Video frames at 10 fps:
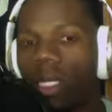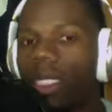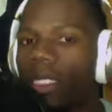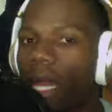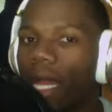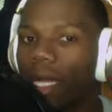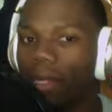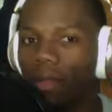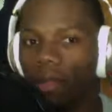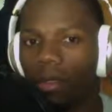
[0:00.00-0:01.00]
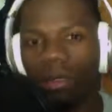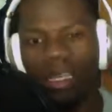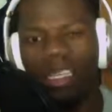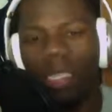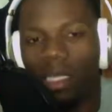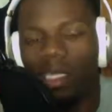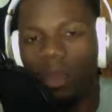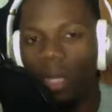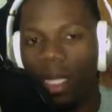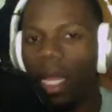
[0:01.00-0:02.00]
he's not He's not
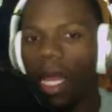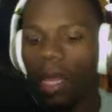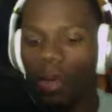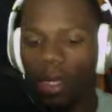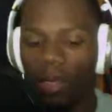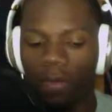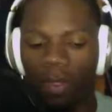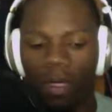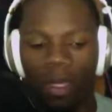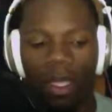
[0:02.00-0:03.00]
just a big guy or whatever.